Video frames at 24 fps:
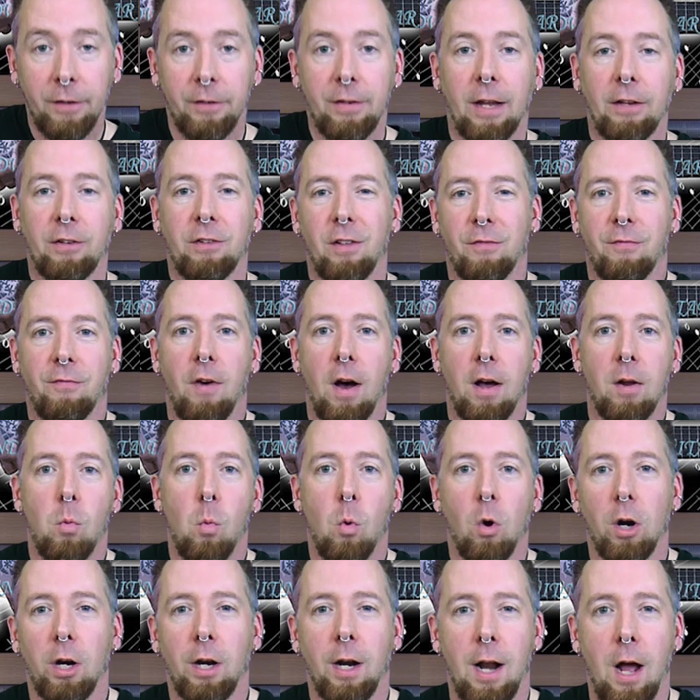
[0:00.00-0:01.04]
So that's the
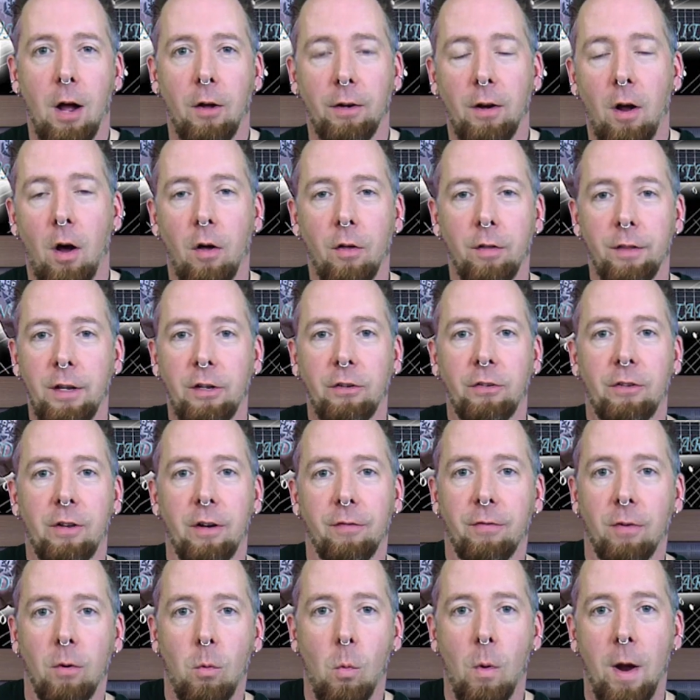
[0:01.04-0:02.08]
fun, working out in all these
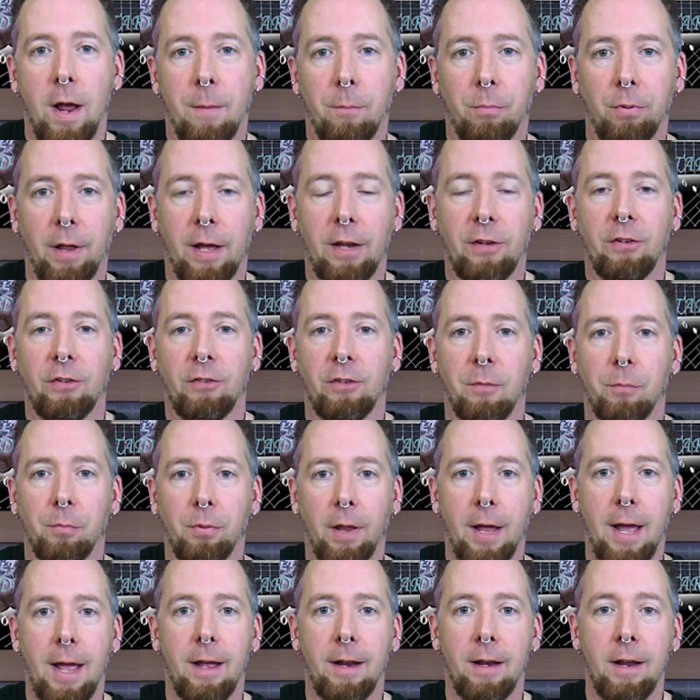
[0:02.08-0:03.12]
different places to
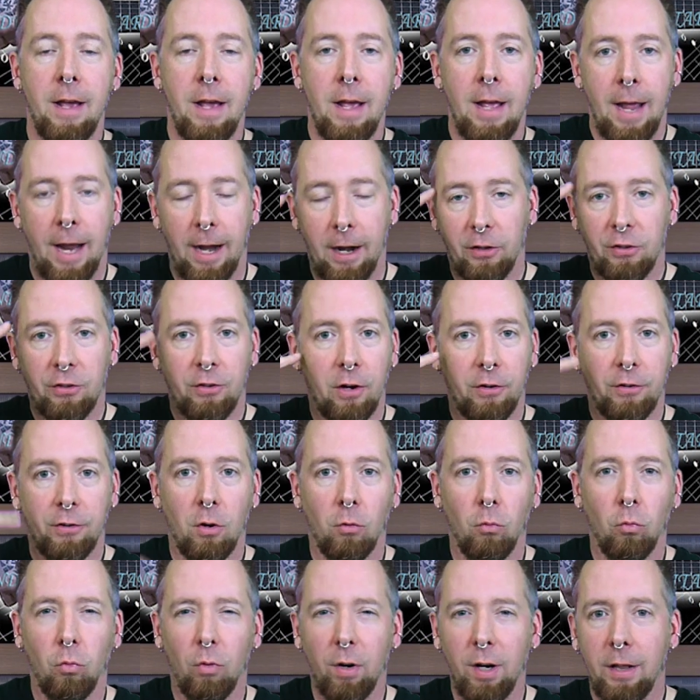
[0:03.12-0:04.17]
play it. And it starts
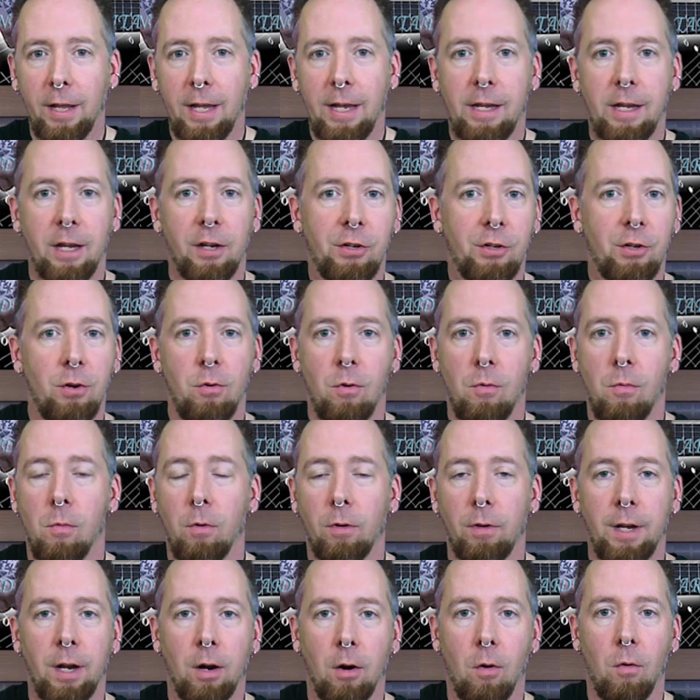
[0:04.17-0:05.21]
to really get
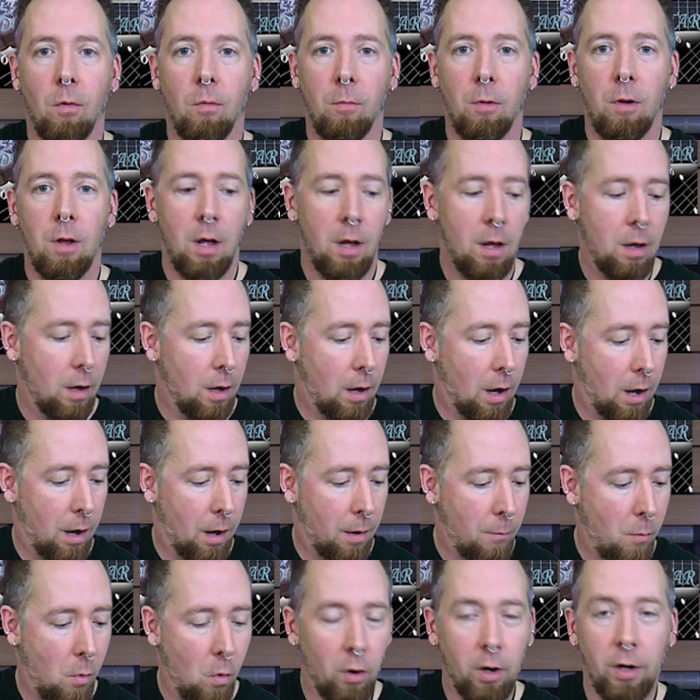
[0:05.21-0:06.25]
you,
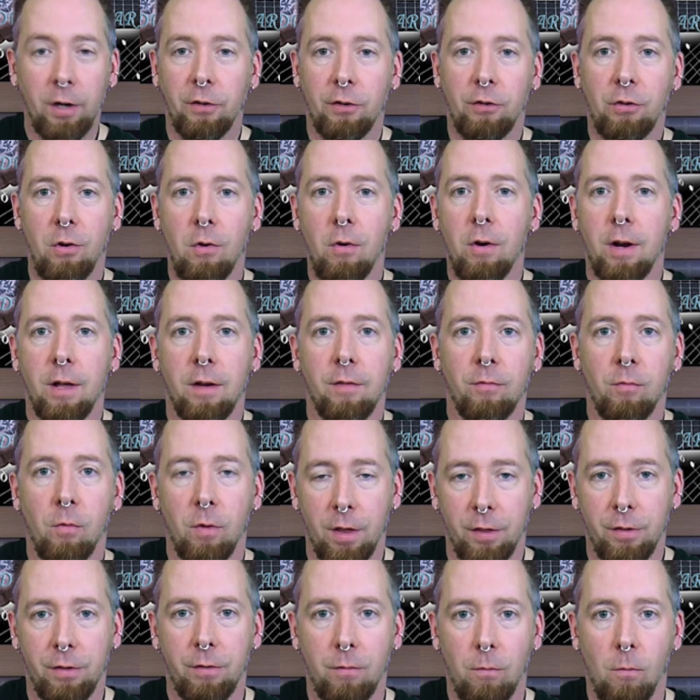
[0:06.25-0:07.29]
more intuitive
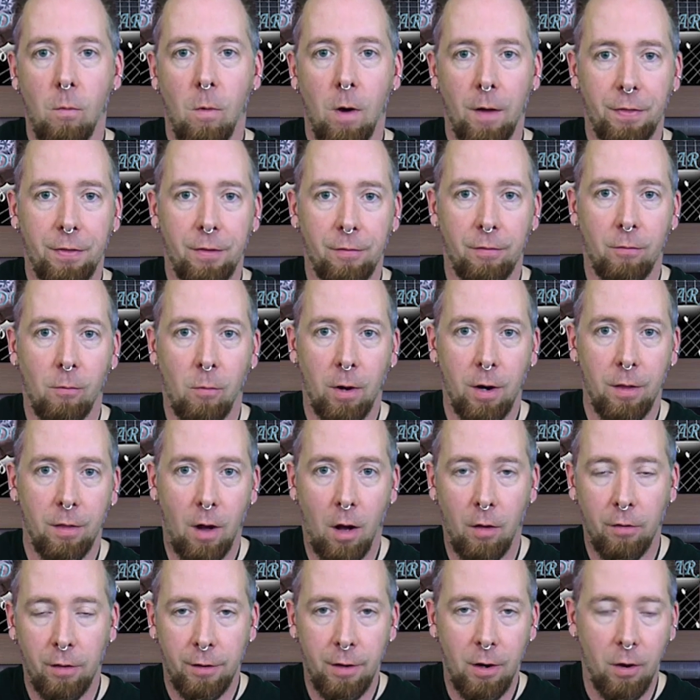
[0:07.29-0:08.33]
with where
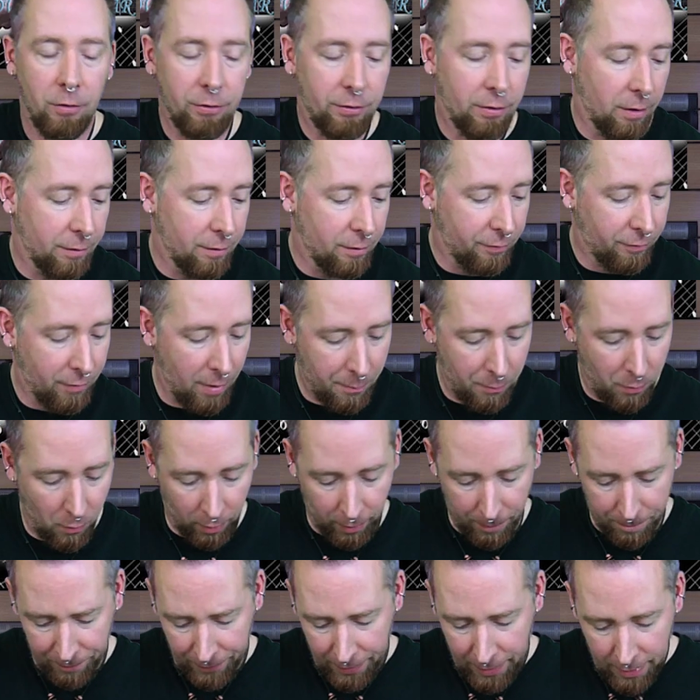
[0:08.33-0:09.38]
all the notes are on the
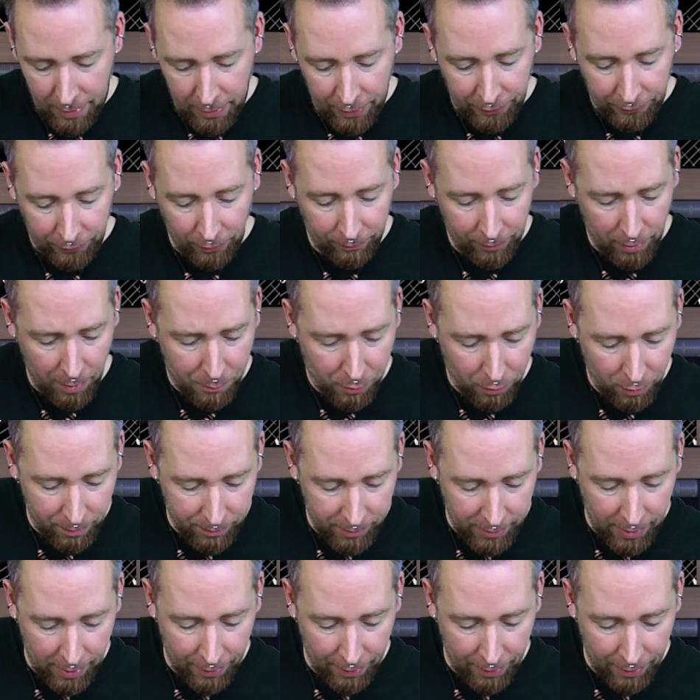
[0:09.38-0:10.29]
fretboard. So I'm going to put them